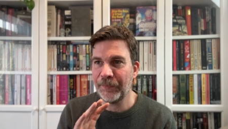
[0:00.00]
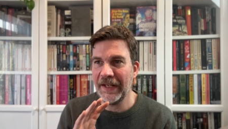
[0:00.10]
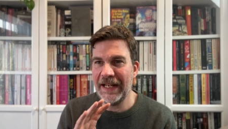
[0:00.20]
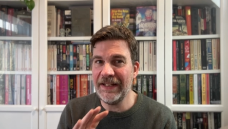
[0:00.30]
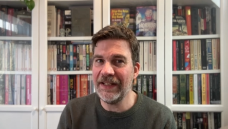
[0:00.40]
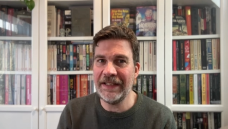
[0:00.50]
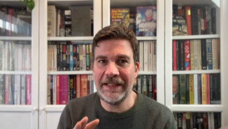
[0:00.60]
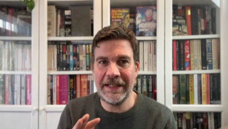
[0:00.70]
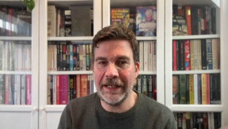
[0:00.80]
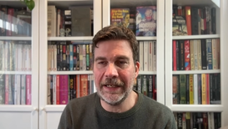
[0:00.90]
It
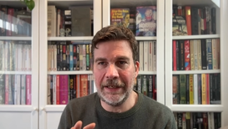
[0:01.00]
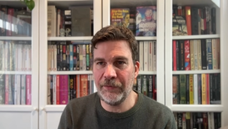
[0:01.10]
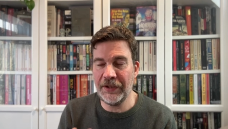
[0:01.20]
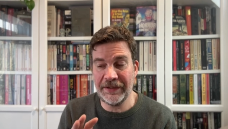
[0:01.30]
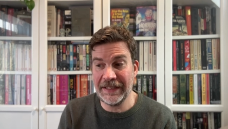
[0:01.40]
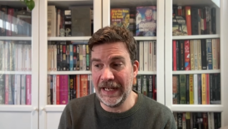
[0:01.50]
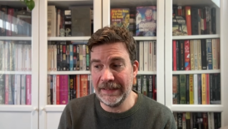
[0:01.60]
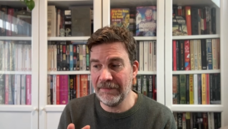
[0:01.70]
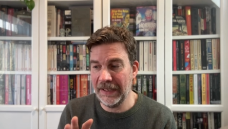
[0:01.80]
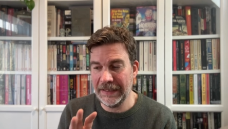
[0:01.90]
just didn't. It was just,
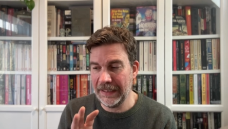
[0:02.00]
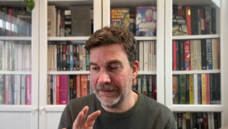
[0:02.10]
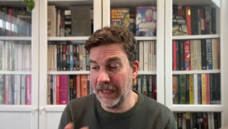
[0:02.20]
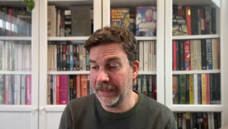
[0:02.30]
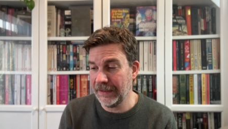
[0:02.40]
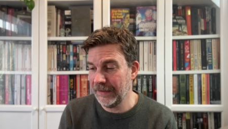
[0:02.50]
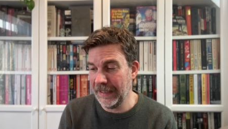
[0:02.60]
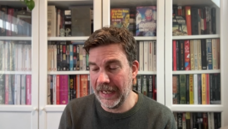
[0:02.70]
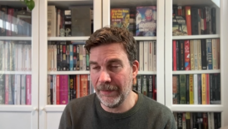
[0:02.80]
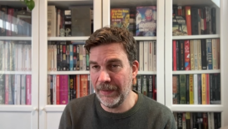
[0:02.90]
again, like
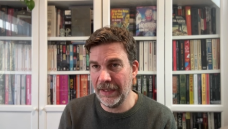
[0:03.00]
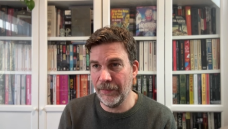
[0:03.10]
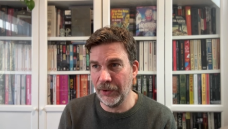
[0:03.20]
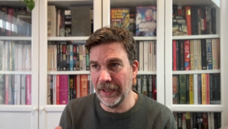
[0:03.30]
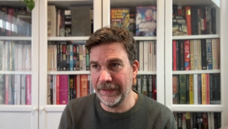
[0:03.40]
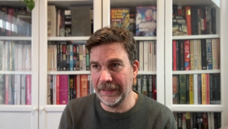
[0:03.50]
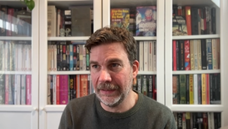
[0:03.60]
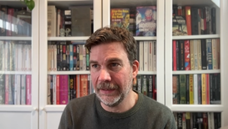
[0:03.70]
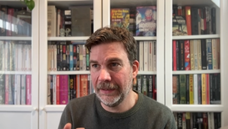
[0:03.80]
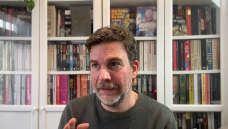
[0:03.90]
the Annabella book, I
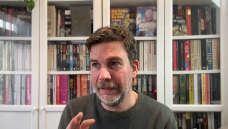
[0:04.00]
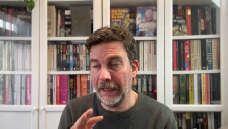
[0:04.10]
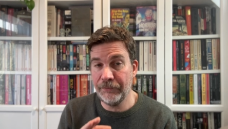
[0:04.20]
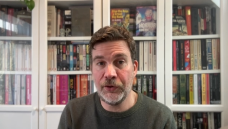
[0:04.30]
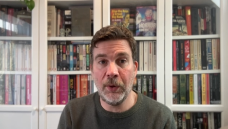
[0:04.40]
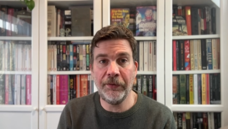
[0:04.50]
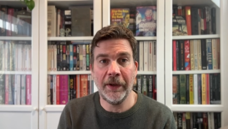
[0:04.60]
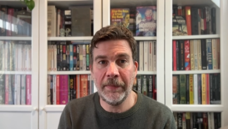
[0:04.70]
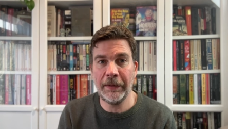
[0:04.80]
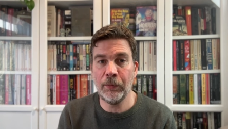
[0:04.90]
think. I'm sure
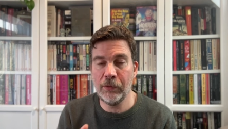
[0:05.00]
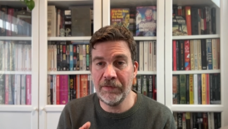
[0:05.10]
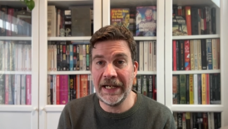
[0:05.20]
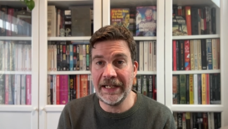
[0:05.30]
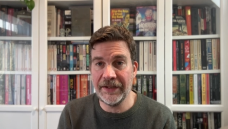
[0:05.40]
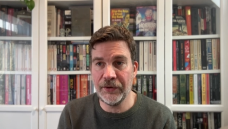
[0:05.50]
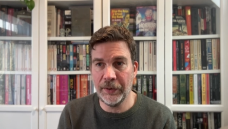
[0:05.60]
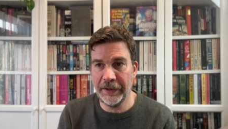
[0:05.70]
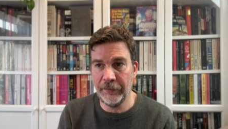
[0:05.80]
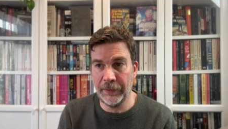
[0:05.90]
some people really
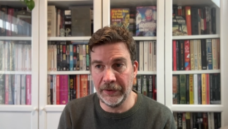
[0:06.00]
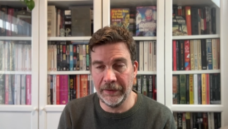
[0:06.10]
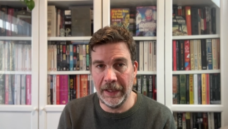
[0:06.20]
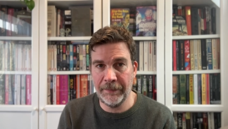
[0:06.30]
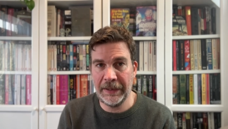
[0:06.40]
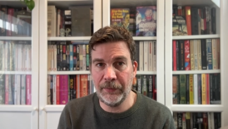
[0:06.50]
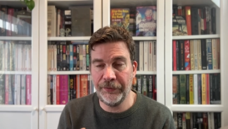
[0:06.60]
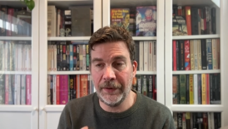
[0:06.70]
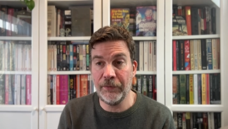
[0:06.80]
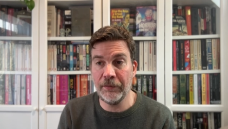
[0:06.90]
enjoy this book, and people
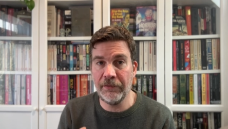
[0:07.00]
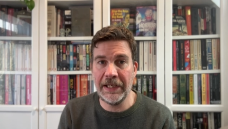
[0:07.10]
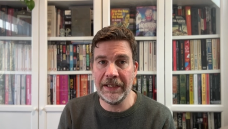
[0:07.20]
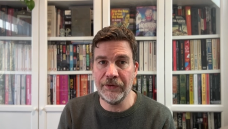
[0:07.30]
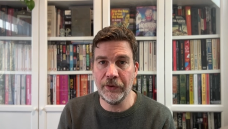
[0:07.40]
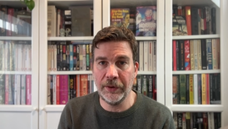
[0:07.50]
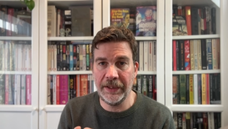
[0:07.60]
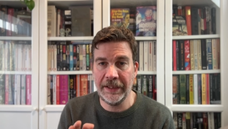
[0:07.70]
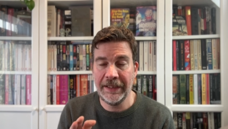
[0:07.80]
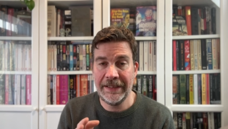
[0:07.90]
seem to have really
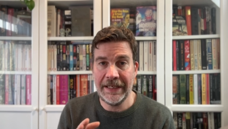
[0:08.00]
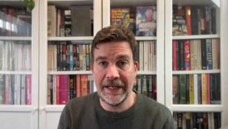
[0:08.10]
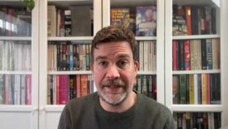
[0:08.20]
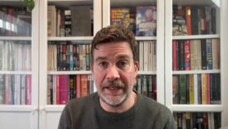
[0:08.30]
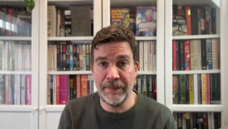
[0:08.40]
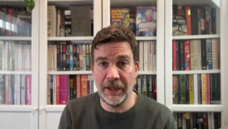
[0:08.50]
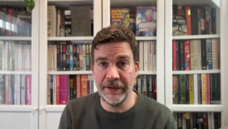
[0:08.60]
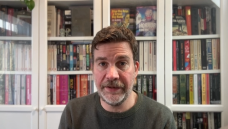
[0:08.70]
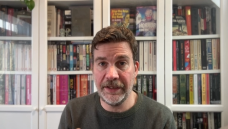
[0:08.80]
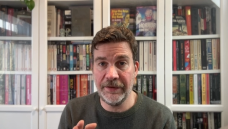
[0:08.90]
enjoyed S.A.
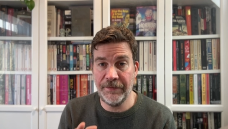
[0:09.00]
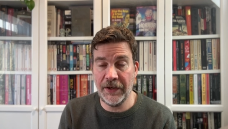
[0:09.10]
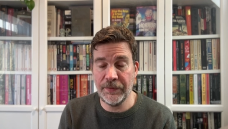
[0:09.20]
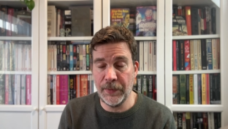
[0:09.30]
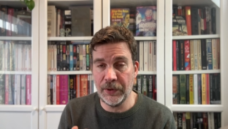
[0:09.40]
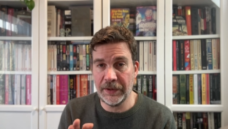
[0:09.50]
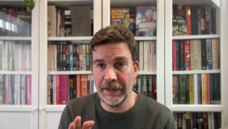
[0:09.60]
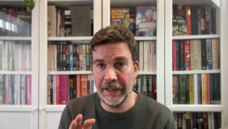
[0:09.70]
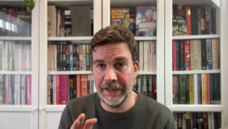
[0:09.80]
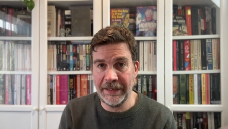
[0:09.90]
Barnes' first book,
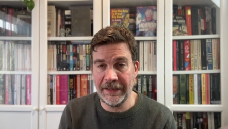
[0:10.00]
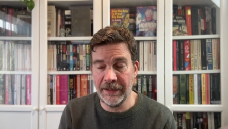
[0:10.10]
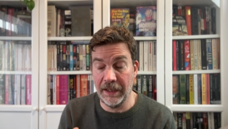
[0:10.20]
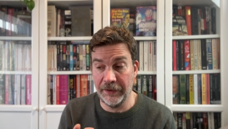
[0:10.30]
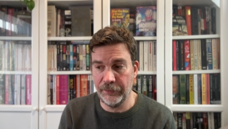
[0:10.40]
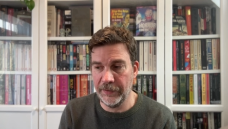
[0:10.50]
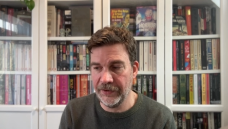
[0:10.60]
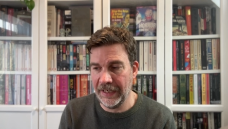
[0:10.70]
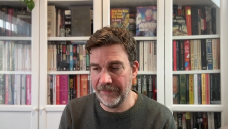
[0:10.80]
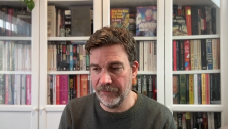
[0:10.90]
Dead Silence, which
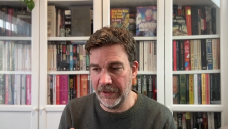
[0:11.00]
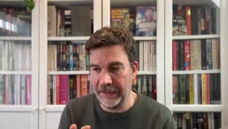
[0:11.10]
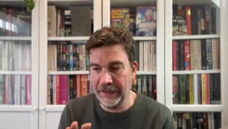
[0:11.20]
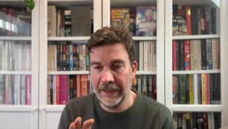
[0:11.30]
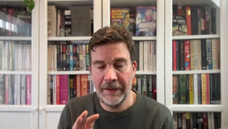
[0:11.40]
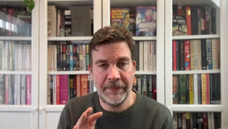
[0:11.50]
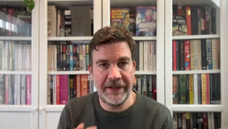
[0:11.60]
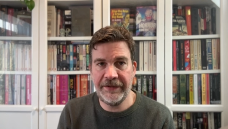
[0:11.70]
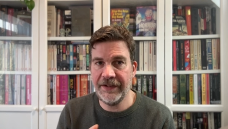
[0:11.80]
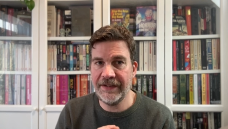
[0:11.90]
I haven't read. But
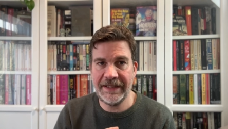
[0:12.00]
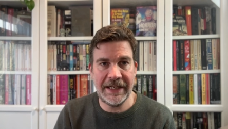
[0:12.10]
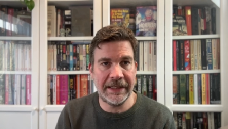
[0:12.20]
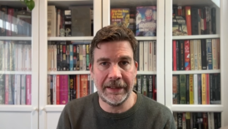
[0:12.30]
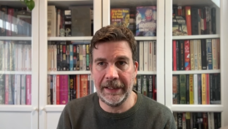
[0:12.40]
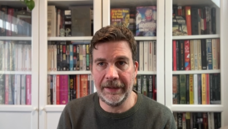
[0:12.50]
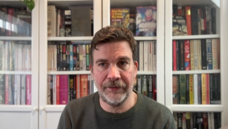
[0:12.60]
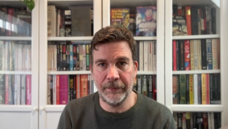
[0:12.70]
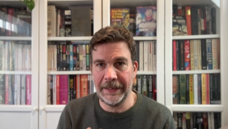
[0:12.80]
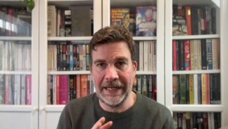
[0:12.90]
this just didn't click
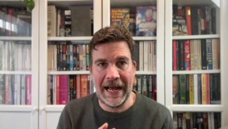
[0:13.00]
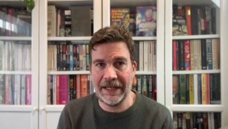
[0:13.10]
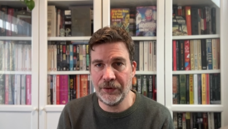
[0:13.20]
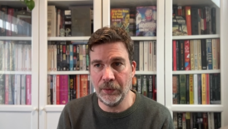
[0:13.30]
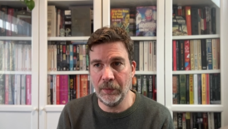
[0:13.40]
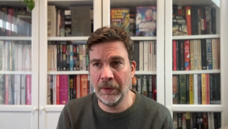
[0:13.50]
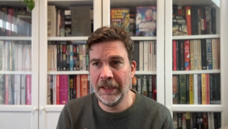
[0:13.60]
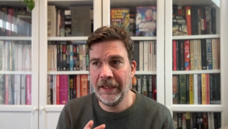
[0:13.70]
for me at all.